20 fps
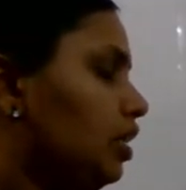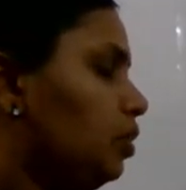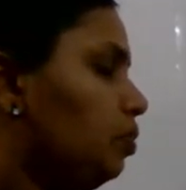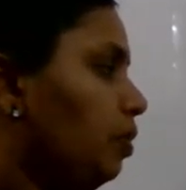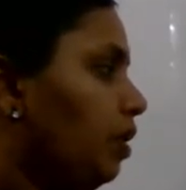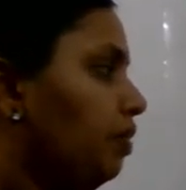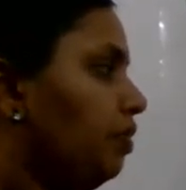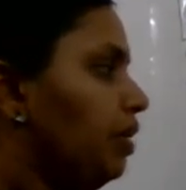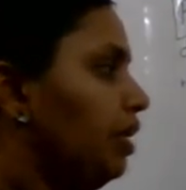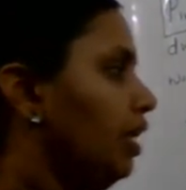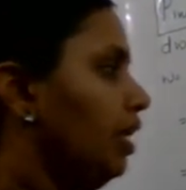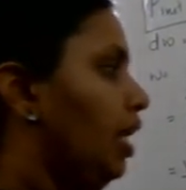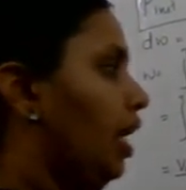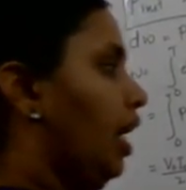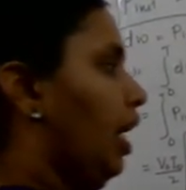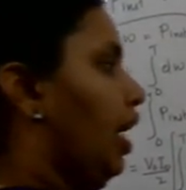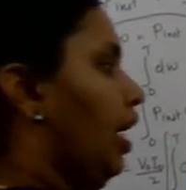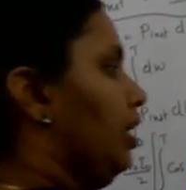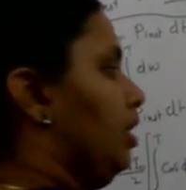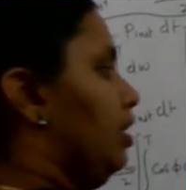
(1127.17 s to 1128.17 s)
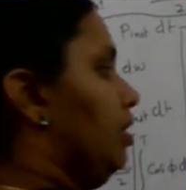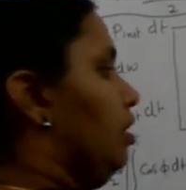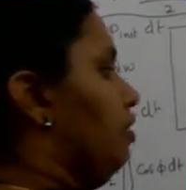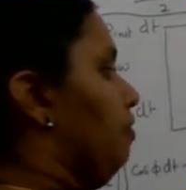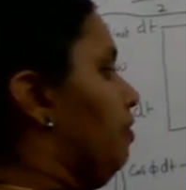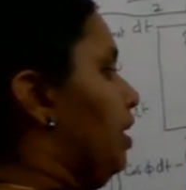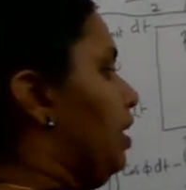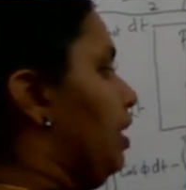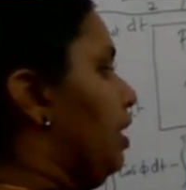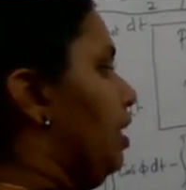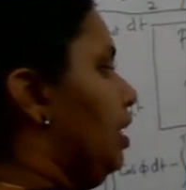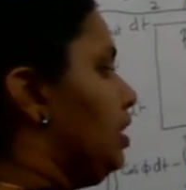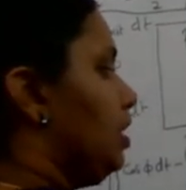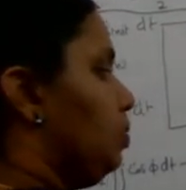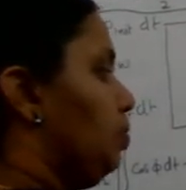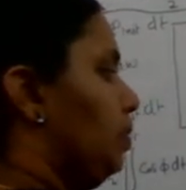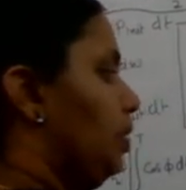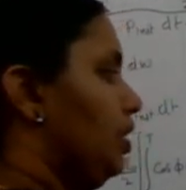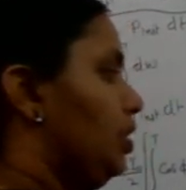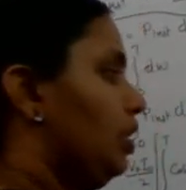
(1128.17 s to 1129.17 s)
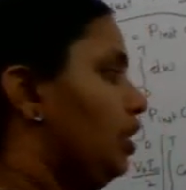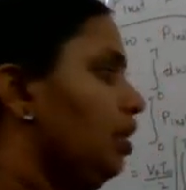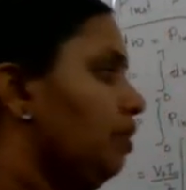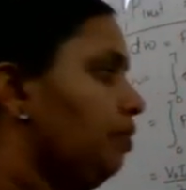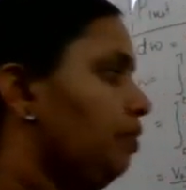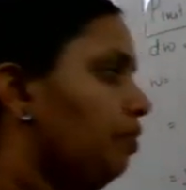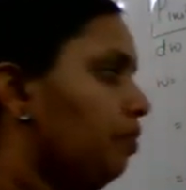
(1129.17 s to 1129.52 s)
power and the final expression.